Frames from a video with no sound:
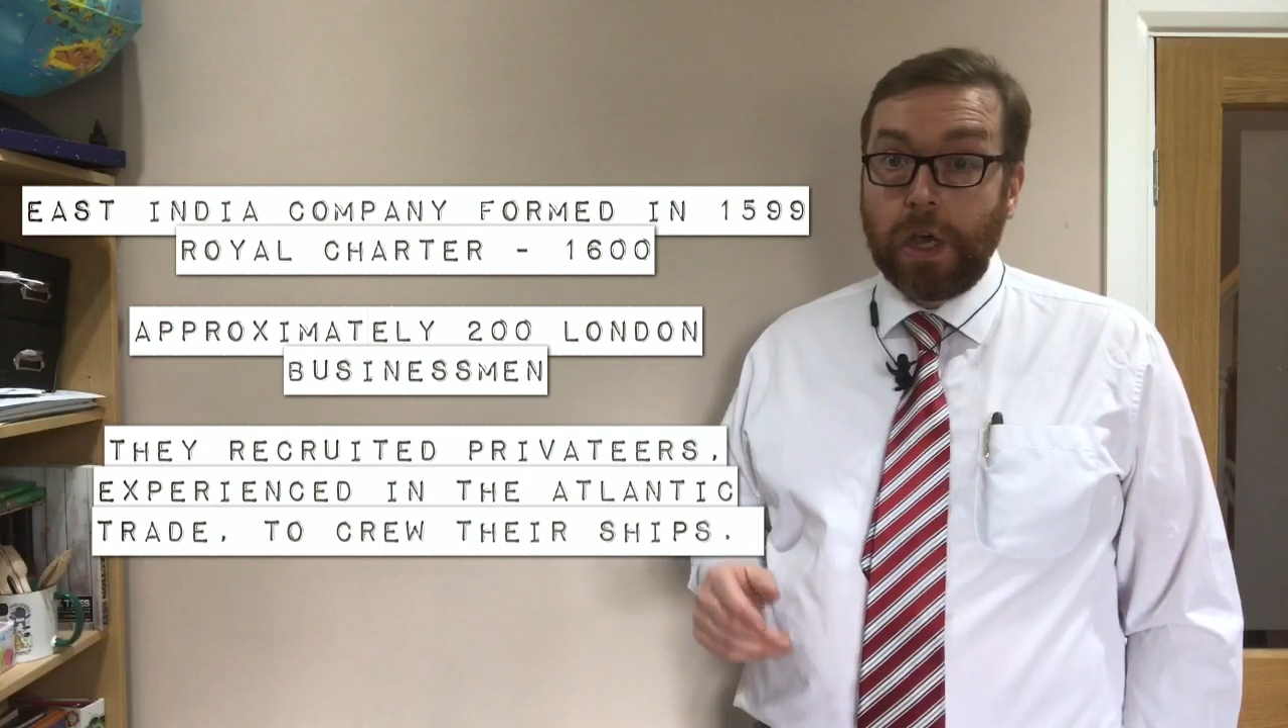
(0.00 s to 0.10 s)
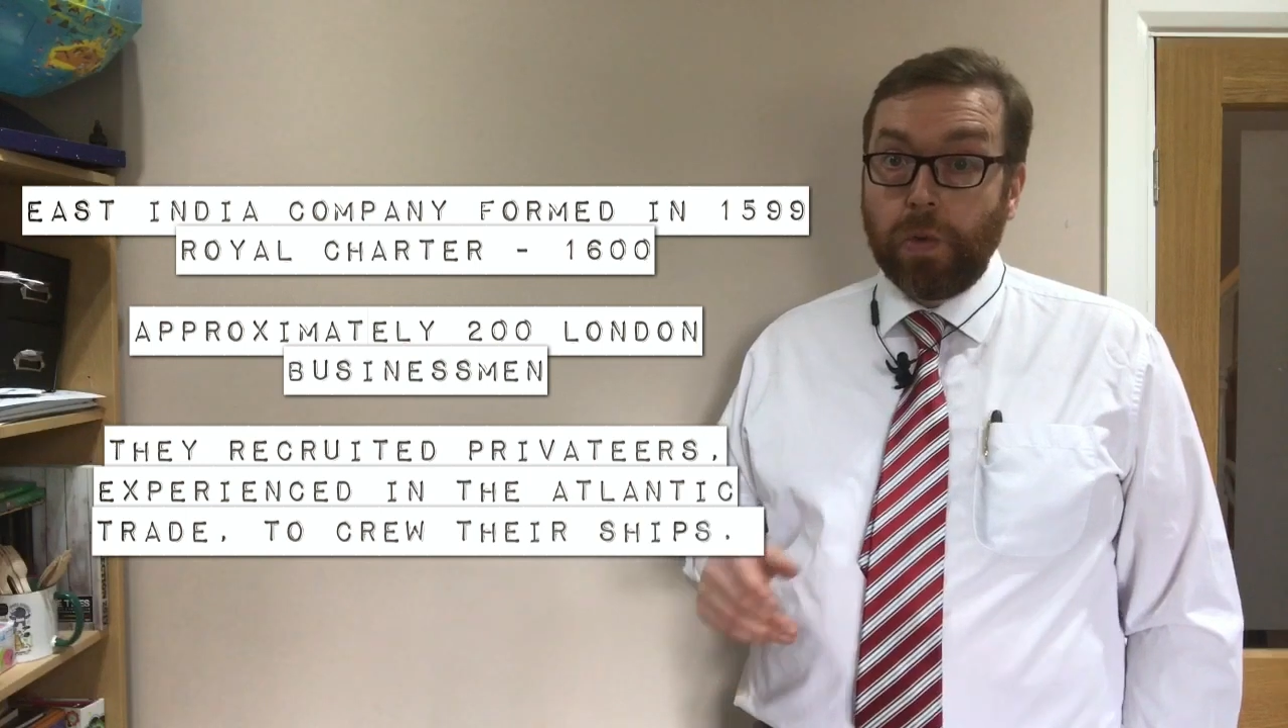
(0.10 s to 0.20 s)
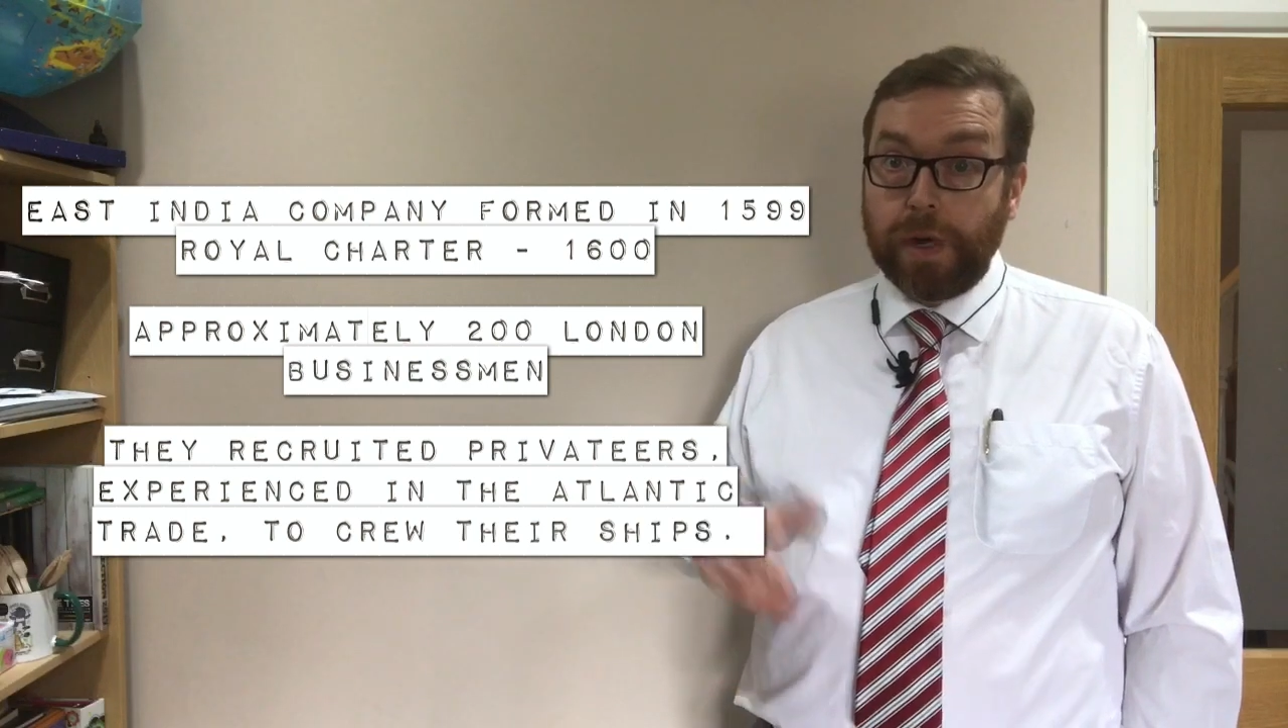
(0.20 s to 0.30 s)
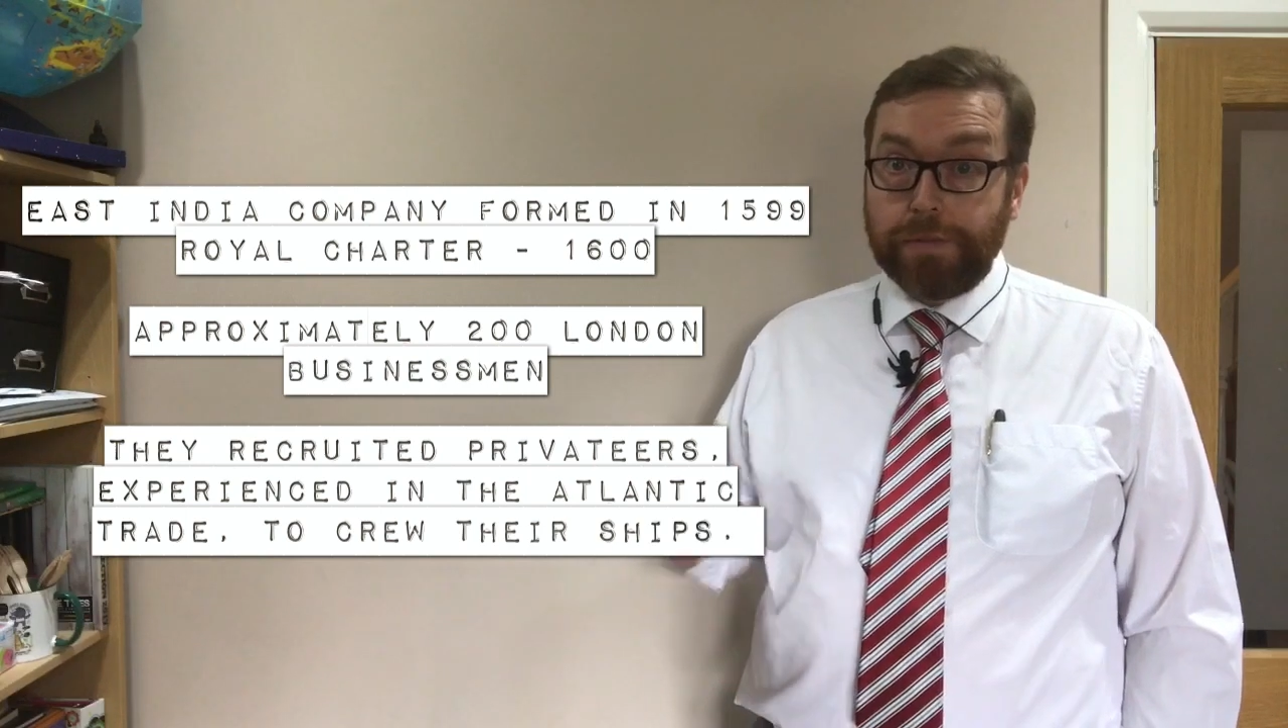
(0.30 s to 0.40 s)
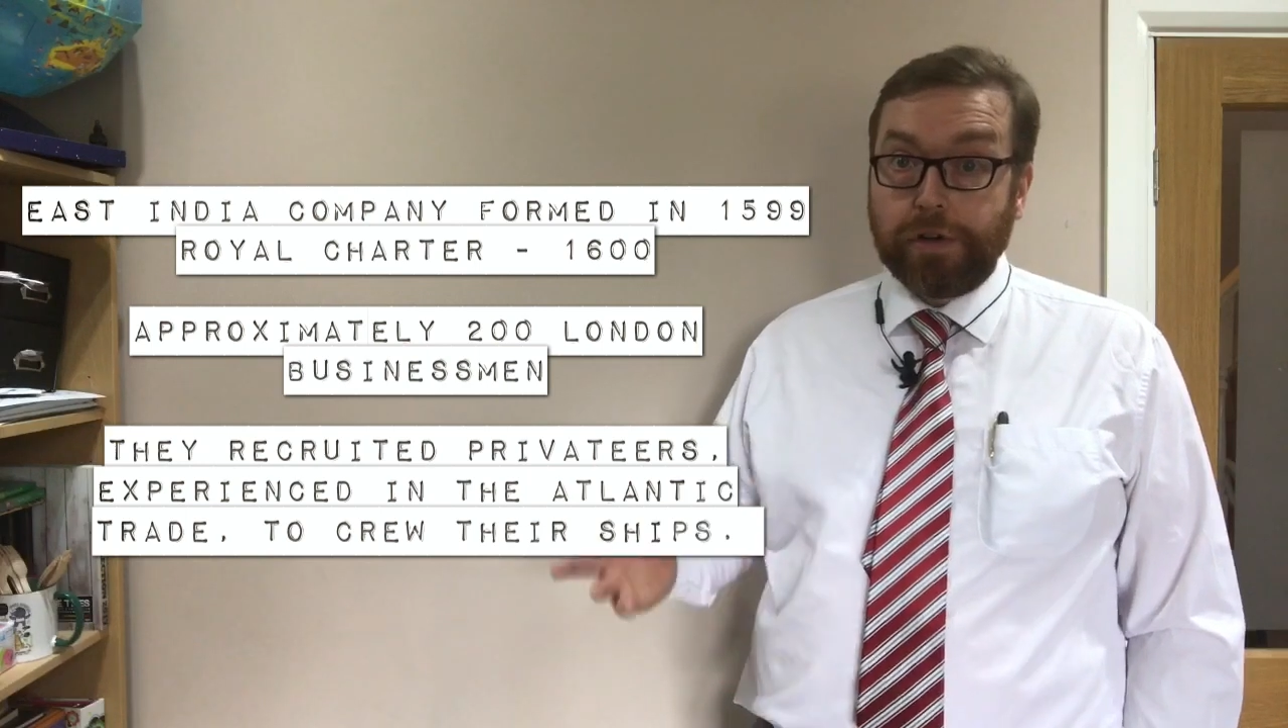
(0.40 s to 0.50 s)

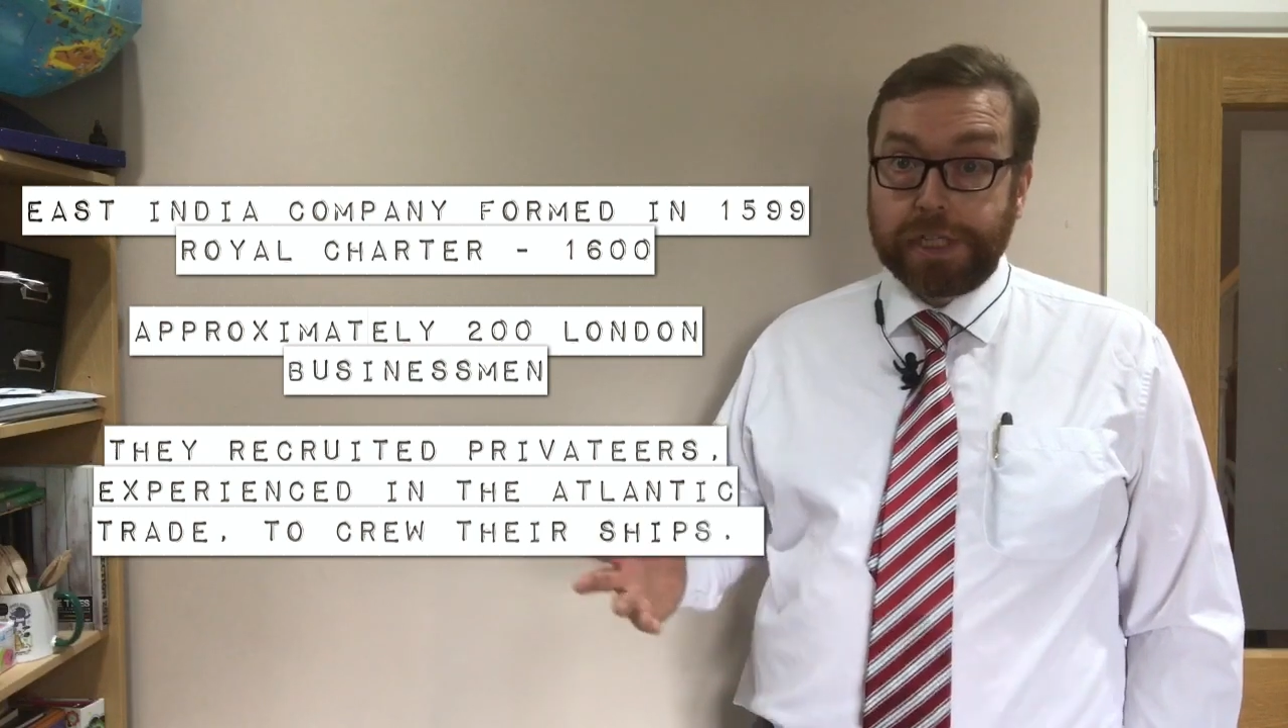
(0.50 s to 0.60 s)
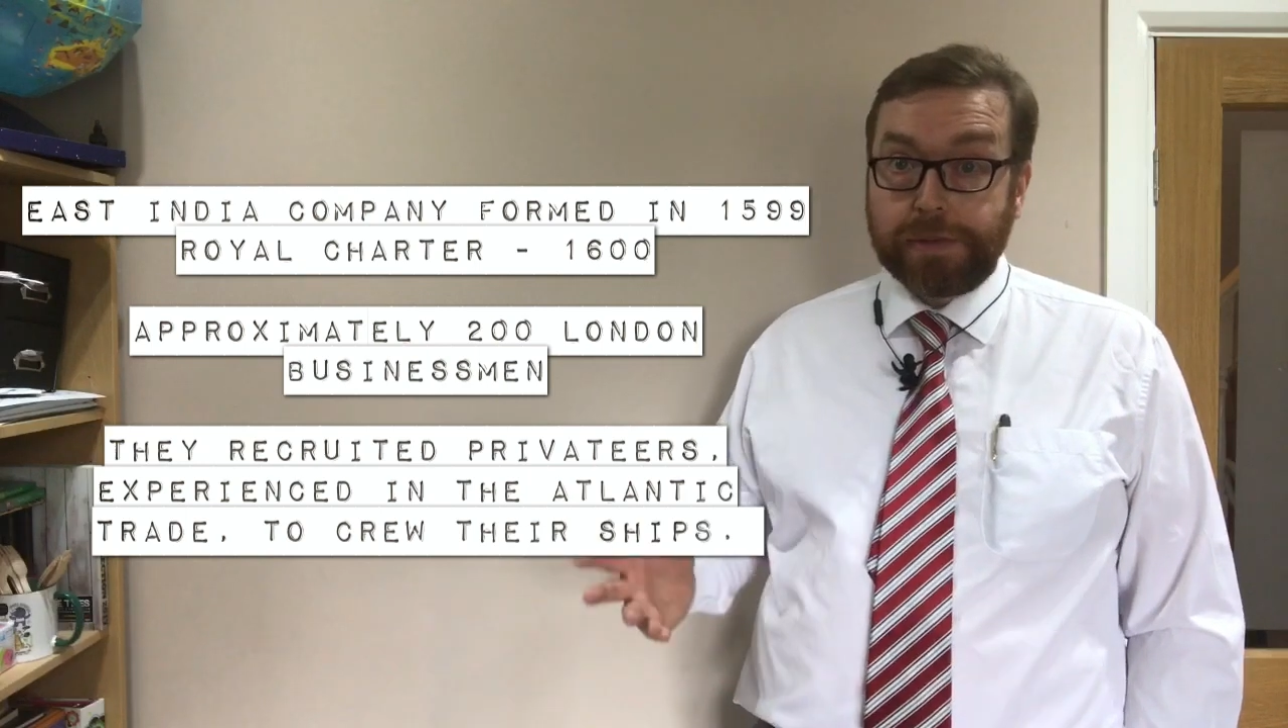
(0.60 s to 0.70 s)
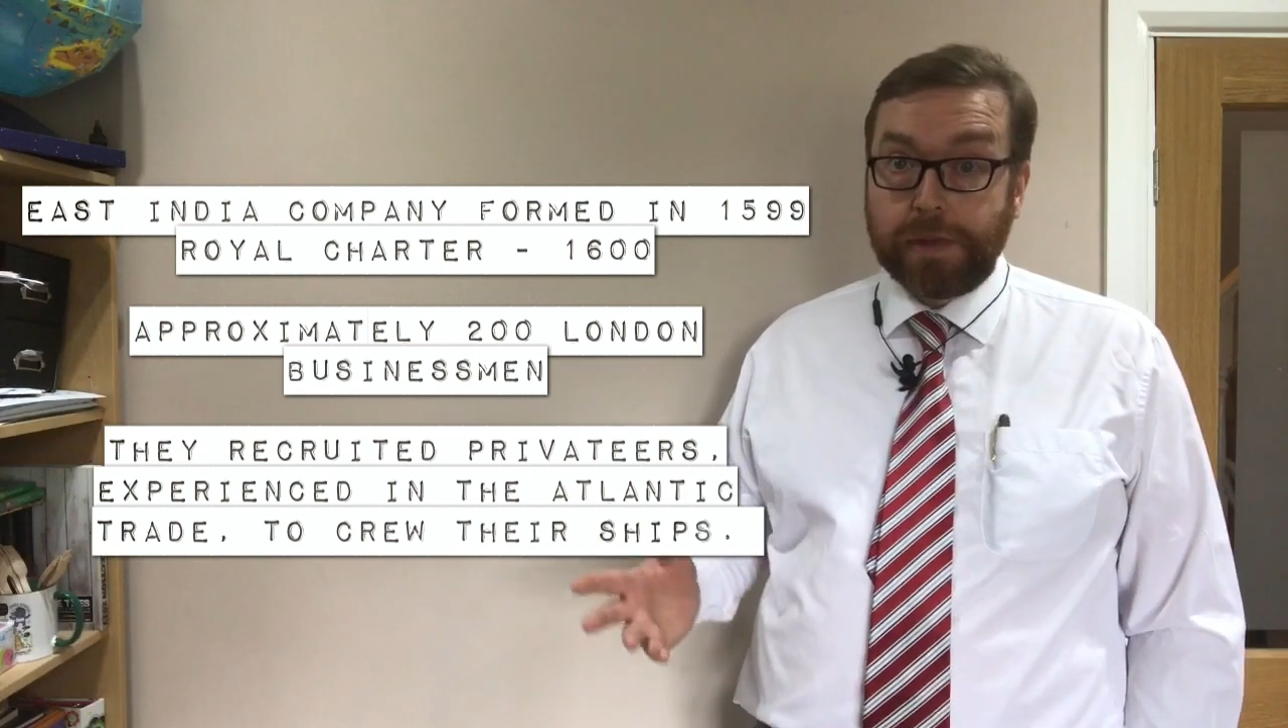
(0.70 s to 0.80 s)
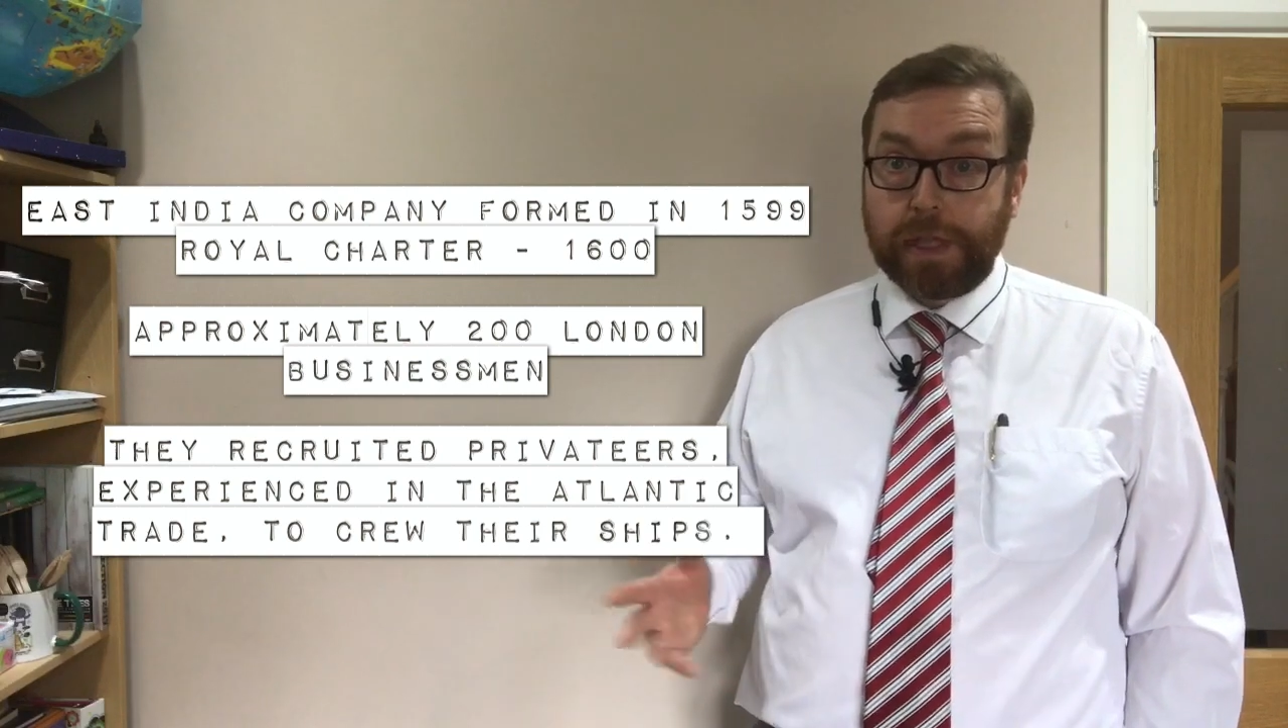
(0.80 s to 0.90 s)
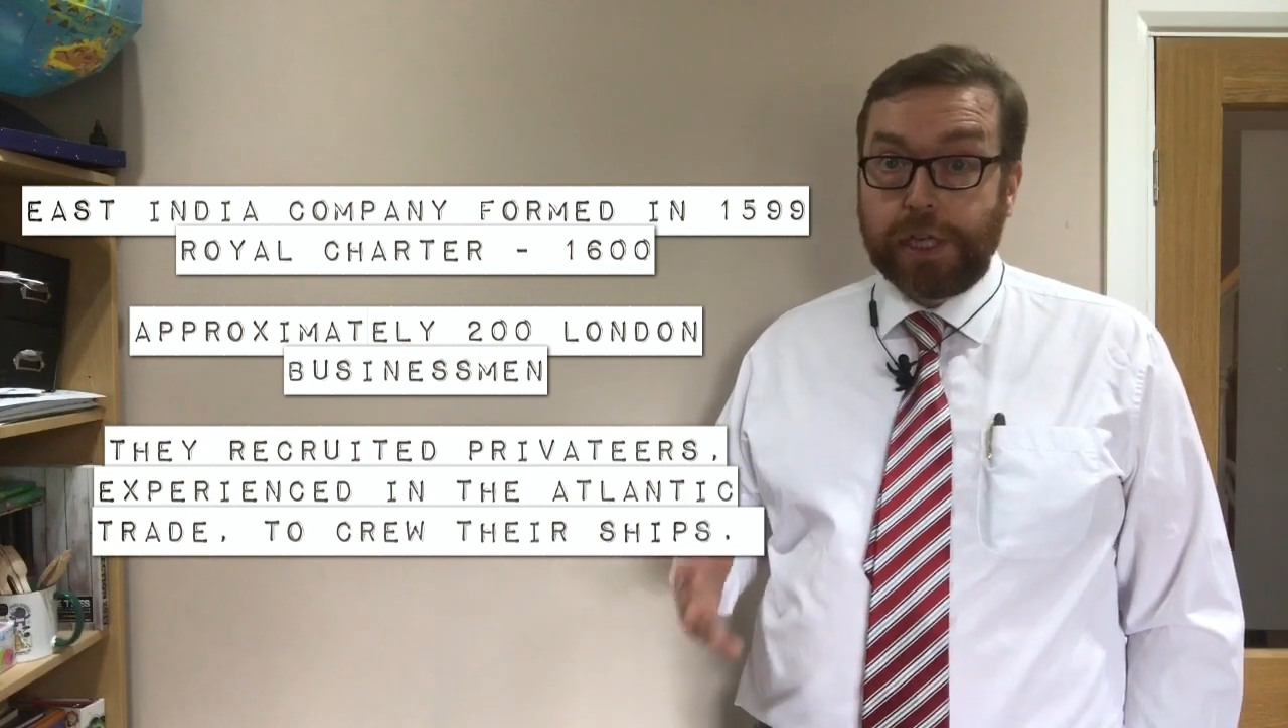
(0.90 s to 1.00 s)
when approximately